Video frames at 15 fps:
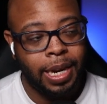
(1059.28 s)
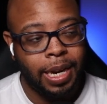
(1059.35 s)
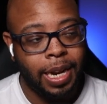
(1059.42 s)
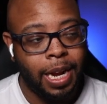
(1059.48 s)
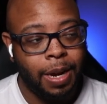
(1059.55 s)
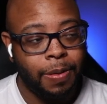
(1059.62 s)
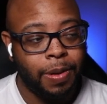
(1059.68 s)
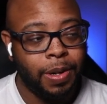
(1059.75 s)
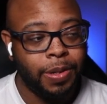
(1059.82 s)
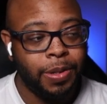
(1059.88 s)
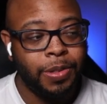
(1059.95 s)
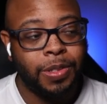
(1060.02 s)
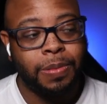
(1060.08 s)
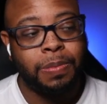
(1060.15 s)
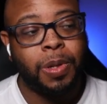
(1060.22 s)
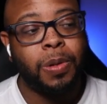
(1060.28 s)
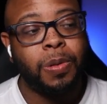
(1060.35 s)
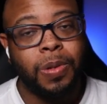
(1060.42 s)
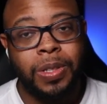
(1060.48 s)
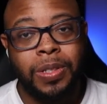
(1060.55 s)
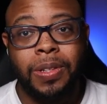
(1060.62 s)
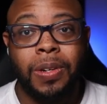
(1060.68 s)
I'm going to do some more
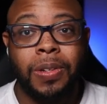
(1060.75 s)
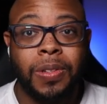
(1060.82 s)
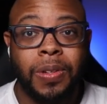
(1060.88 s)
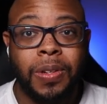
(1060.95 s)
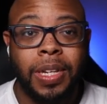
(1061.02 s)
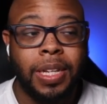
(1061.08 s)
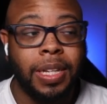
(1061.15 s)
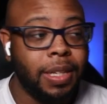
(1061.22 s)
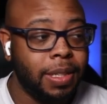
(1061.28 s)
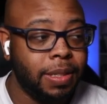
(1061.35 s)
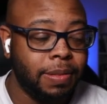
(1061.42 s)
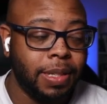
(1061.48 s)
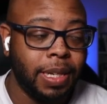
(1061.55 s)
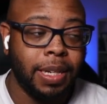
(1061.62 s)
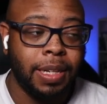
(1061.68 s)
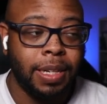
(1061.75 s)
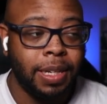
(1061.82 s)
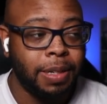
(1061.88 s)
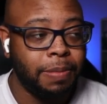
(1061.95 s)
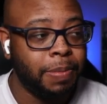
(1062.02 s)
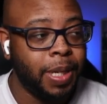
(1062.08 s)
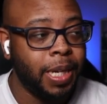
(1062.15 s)
research on it, take a look.
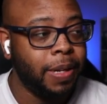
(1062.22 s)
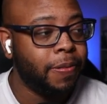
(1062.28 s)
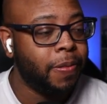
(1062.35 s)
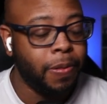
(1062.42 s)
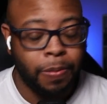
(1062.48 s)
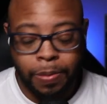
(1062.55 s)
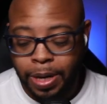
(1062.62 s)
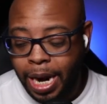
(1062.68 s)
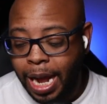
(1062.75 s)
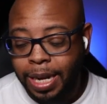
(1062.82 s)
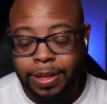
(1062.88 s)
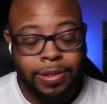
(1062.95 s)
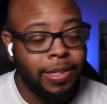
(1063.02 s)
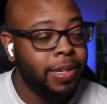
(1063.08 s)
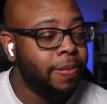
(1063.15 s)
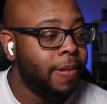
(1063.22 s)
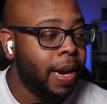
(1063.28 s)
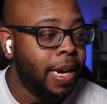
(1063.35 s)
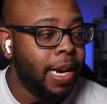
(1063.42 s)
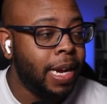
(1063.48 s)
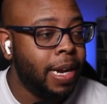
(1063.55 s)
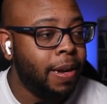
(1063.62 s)
But from what I can see
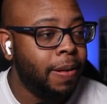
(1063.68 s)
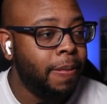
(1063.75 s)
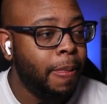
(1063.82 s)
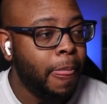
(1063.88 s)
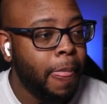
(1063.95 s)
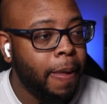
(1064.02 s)
right now,